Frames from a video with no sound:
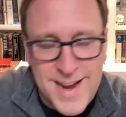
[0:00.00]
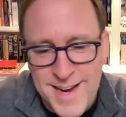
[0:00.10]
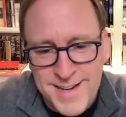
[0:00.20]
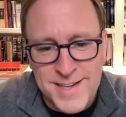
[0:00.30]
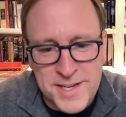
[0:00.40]

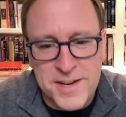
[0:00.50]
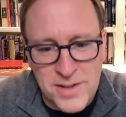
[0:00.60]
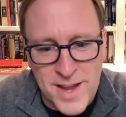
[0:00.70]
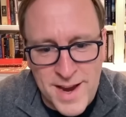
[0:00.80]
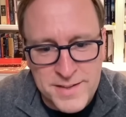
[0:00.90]
It didn't
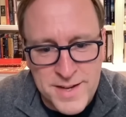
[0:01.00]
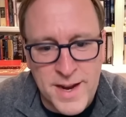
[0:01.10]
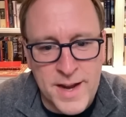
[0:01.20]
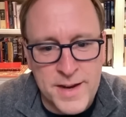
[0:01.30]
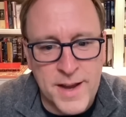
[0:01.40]
land.
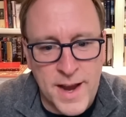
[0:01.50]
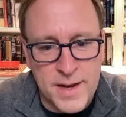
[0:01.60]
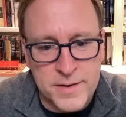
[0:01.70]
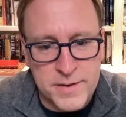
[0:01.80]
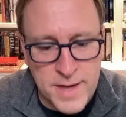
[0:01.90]
And
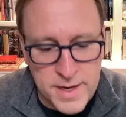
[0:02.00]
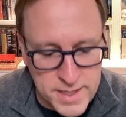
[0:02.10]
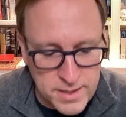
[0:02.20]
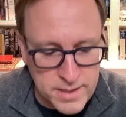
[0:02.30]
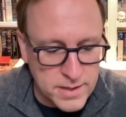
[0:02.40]
right.
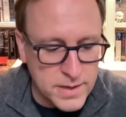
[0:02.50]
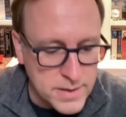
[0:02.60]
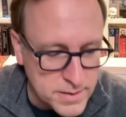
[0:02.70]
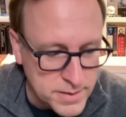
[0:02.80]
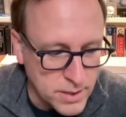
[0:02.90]
He,
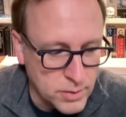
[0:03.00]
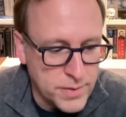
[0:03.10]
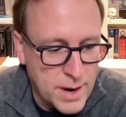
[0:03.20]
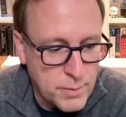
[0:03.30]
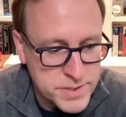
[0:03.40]

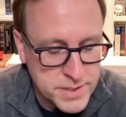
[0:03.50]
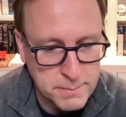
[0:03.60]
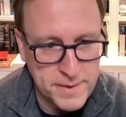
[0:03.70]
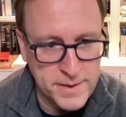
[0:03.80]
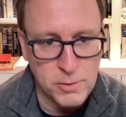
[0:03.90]
that was the
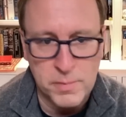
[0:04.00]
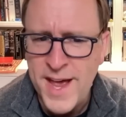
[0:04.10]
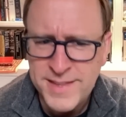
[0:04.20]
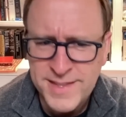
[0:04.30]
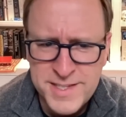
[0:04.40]
appeal.
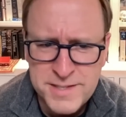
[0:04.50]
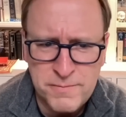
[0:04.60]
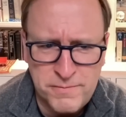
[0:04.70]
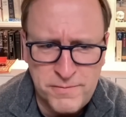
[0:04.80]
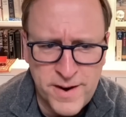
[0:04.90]
But that's a
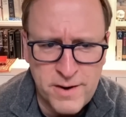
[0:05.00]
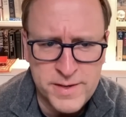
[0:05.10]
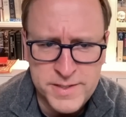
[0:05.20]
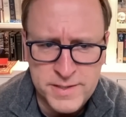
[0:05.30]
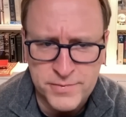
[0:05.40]

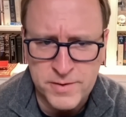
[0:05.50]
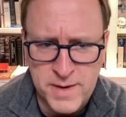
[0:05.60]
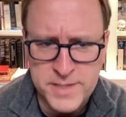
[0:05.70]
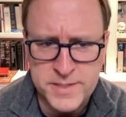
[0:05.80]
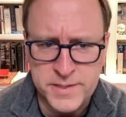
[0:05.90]
very different
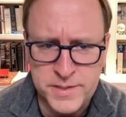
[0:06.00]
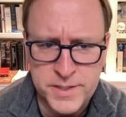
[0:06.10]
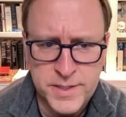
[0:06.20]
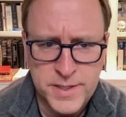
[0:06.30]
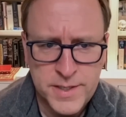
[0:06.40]

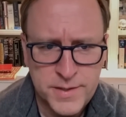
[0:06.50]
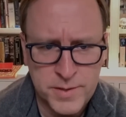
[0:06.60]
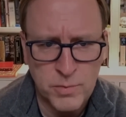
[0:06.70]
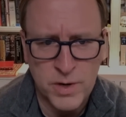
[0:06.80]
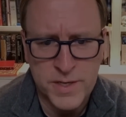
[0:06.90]
message
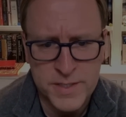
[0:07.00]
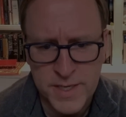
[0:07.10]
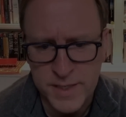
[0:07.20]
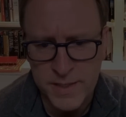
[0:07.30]
than what he's saying